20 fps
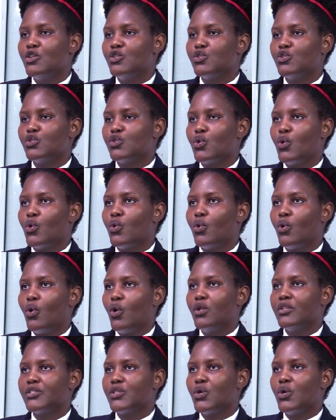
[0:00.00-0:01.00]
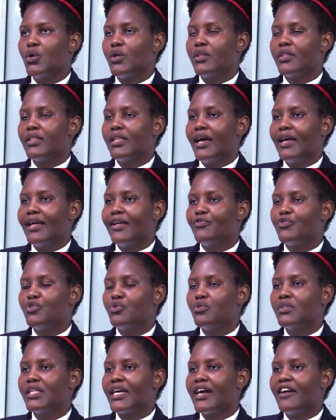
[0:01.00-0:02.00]
So also
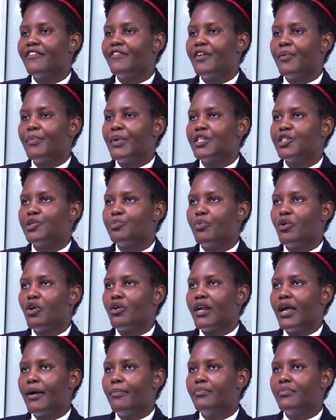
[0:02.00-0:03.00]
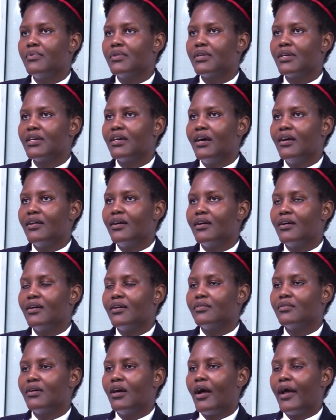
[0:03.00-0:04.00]
through the government program,
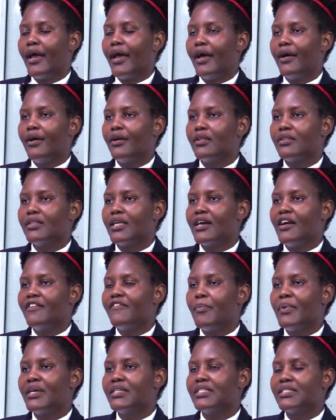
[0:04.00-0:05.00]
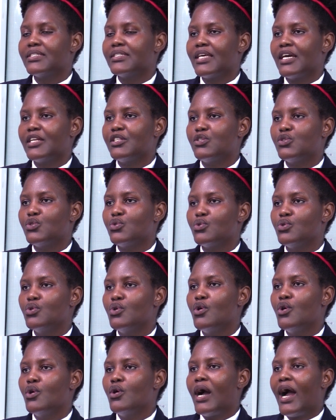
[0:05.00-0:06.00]
the government decides to
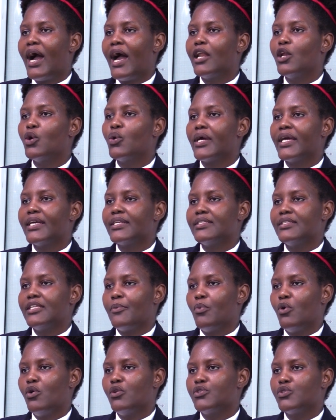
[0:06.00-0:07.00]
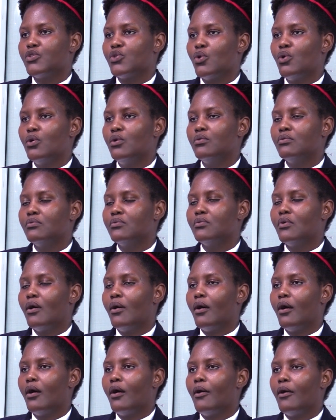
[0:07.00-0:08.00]
allocate them also
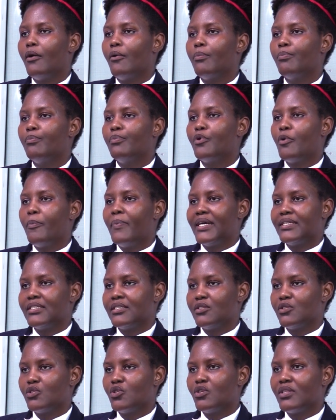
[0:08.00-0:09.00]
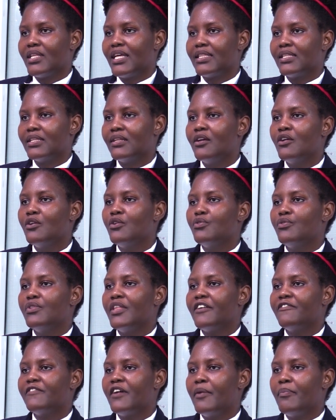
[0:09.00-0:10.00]
properties so that
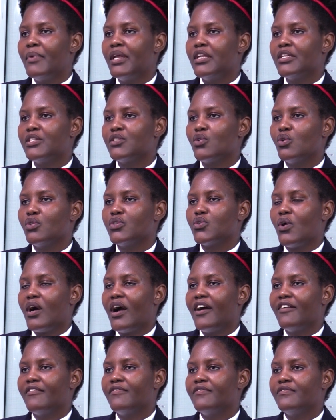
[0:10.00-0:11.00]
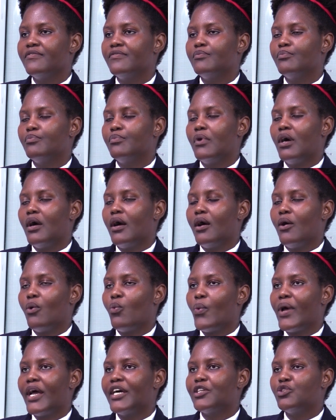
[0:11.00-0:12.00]
their families also have
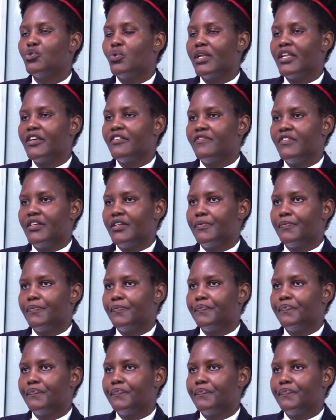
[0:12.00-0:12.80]
where to live in.